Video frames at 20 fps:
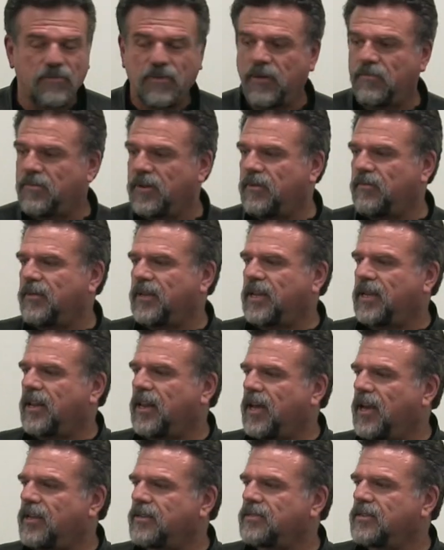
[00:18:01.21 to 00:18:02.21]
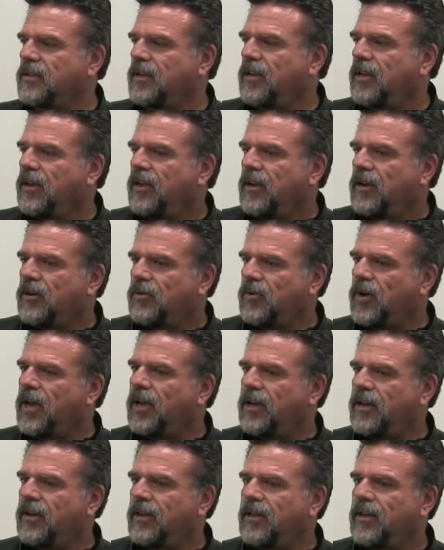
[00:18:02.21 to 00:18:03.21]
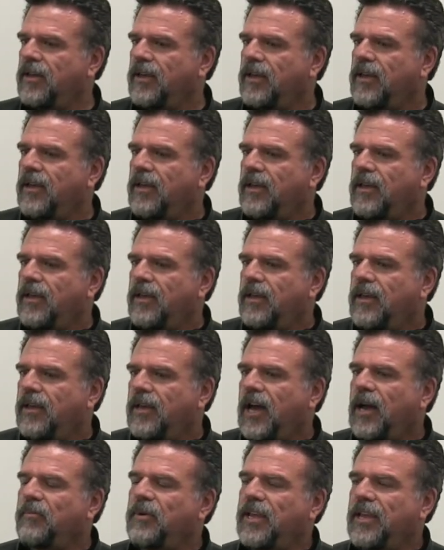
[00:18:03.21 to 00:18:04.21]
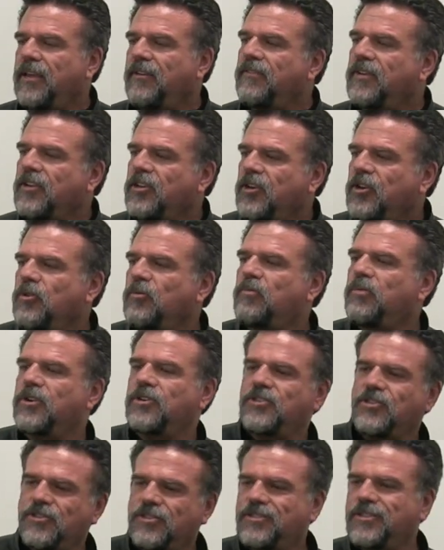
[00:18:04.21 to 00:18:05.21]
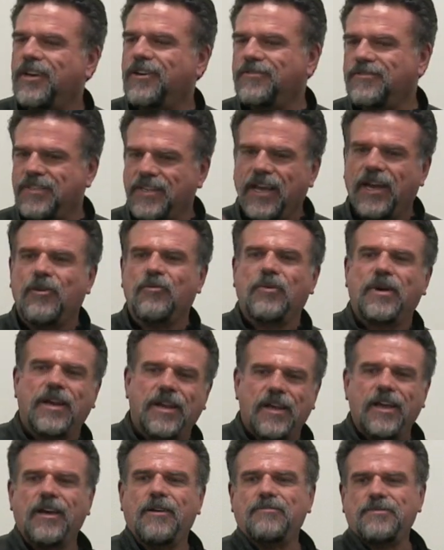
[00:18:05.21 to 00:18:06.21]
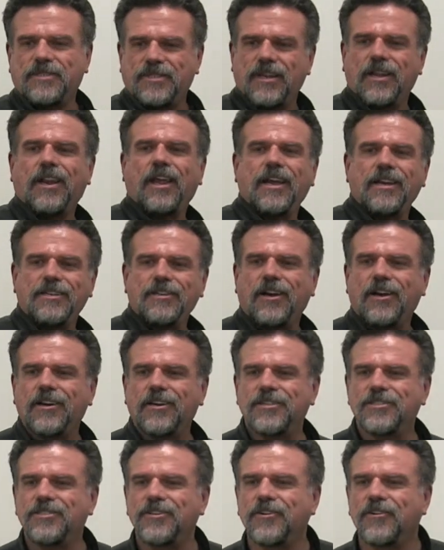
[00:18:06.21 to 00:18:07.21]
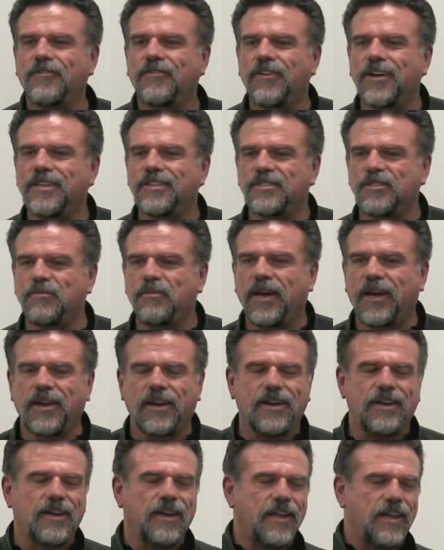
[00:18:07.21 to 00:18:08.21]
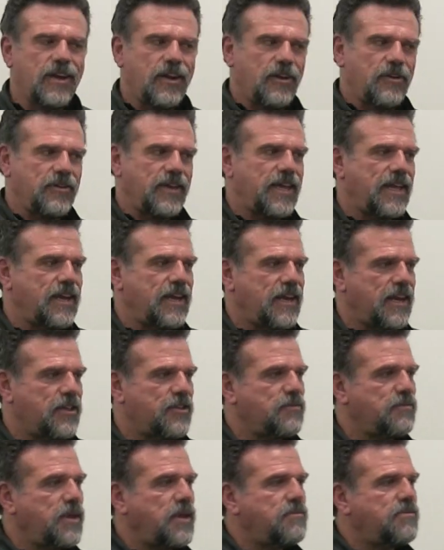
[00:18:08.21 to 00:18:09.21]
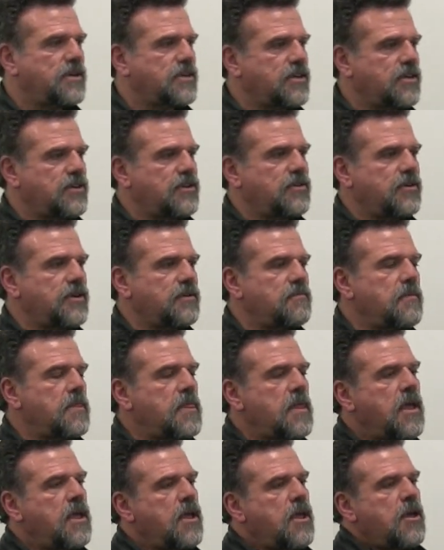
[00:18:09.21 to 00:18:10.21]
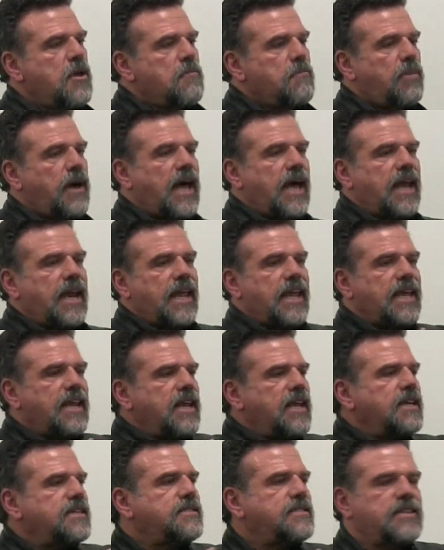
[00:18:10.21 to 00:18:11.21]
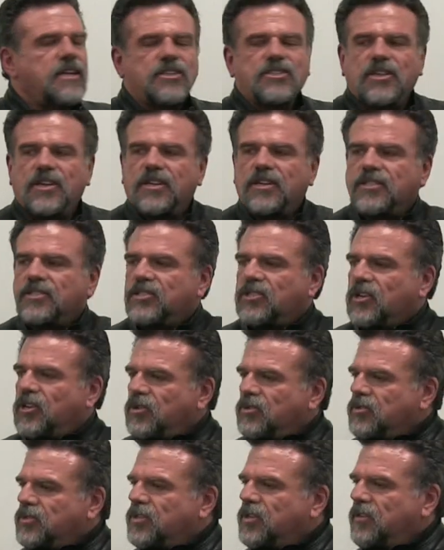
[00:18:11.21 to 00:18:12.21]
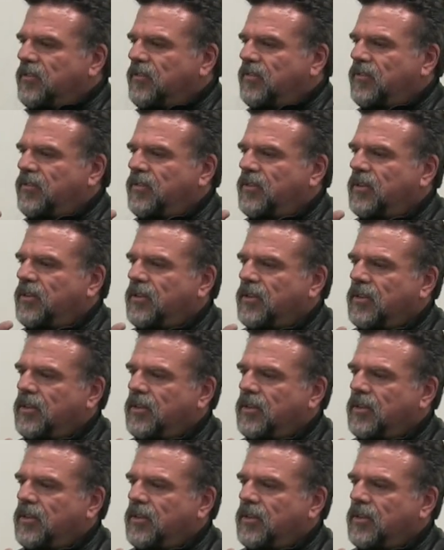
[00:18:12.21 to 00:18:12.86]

of the people in my class, right? I mean, even you put yourselves down when it comes to like talking to your friends about it, let alone getting other people to do it. But it is such an exclusive